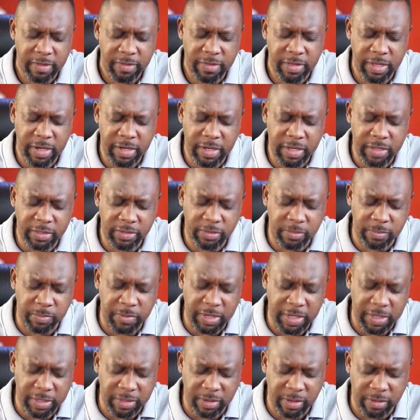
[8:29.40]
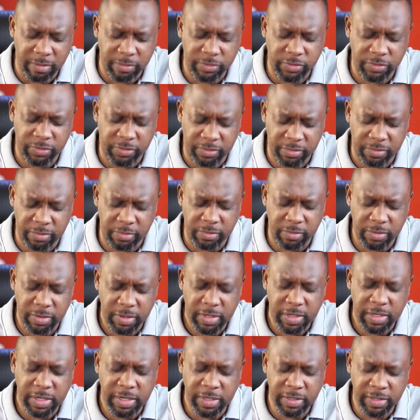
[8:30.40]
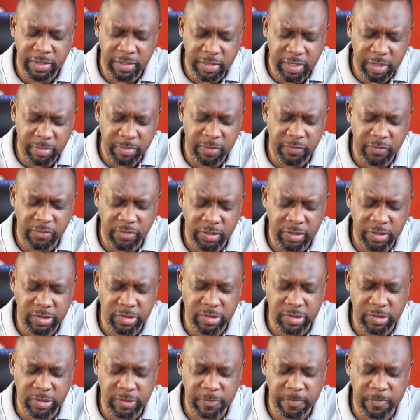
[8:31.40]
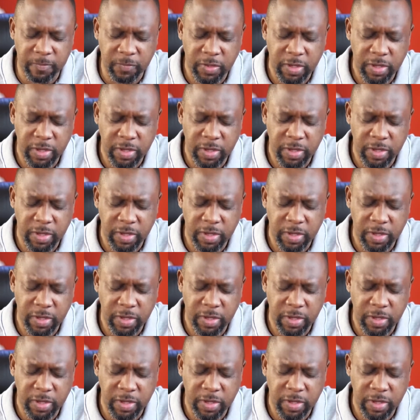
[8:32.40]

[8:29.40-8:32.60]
that supply comes through in the name of Jesus.